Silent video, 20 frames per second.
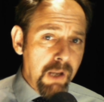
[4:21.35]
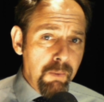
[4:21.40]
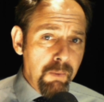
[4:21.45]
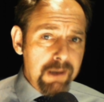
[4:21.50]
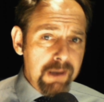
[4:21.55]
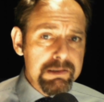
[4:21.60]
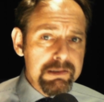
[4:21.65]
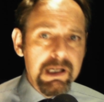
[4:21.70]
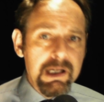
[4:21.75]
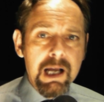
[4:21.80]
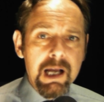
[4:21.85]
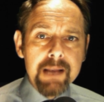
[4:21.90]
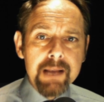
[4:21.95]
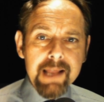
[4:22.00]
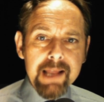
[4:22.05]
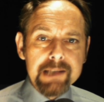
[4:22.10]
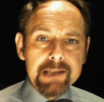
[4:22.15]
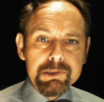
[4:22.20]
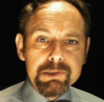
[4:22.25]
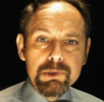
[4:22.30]
Well,
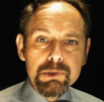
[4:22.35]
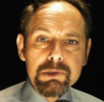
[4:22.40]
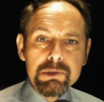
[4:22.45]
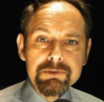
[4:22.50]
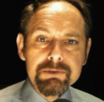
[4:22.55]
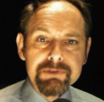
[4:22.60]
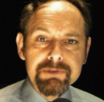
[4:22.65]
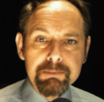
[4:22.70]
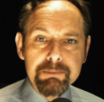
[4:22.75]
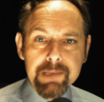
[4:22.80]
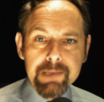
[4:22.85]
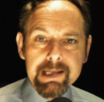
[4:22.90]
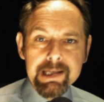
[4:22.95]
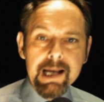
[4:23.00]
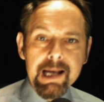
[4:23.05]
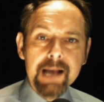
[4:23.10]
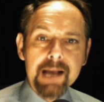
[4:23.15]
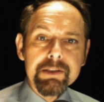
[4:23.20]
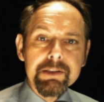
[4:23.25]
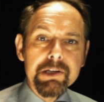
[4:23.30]
that's all from
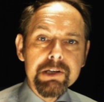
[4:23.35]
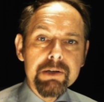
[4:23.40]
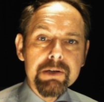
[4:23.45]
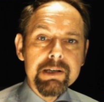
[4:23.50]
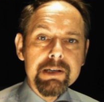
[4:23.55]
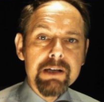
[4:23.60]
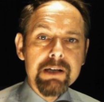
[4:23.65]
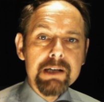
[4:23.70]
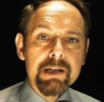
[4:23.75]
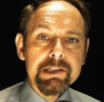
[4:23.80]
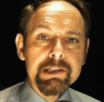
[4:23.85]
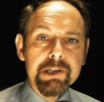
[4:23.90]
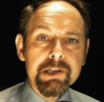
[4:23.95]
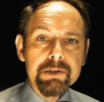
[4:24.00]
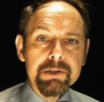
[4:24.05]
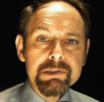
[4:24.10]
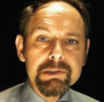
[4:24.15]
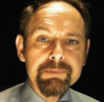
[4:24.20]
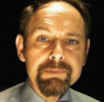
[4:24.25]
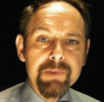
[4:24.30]
me at the EUnit Nightly
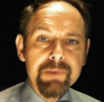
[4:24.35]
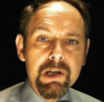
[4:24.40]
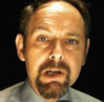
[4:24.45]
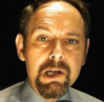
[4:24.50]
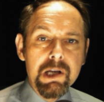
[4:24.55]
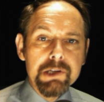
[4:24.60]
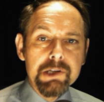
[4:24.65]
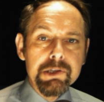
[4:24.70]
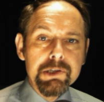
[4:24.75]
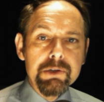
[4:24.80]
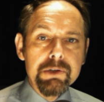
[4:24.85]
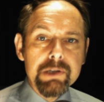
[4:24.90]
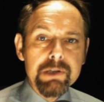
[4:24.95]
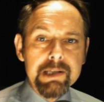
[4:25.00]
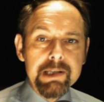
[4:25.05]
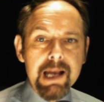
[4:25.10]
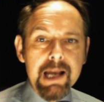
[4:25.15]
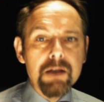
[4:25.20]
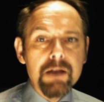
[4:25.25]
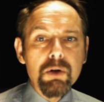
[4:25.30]
News. You
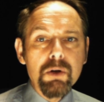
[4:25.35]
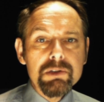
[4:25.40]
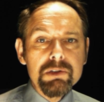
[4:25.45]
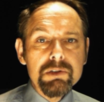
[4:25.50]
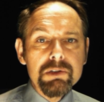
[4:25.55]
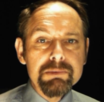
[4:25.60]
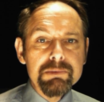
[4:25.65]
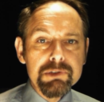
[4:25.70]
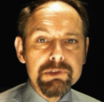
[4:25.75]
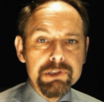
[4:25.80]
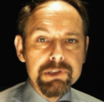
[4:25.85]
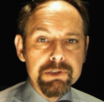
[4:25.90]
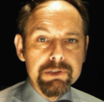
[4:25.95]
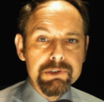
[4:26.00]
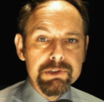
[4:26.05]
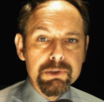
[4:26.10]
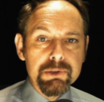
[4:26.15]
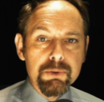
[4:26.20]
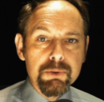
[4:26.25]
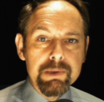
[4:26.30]
can get lots more news
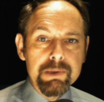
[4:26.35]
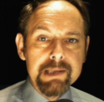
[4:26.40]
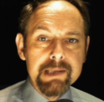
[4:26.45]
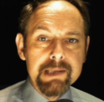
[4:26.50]
stories